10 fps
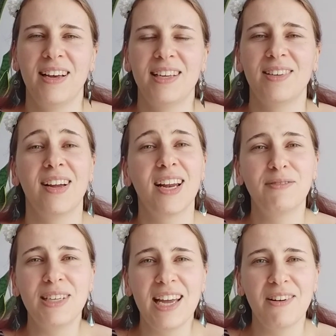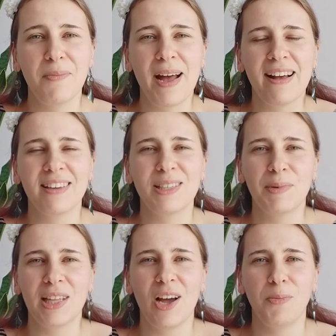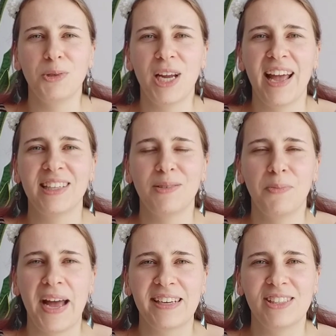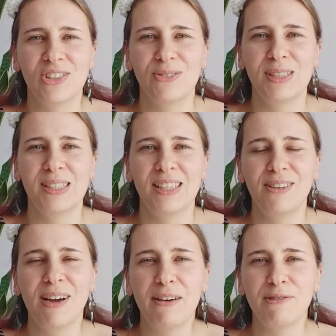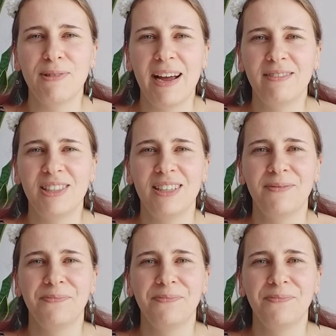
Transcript: So I'd love to hear about some of the objects and backstories that you have around you,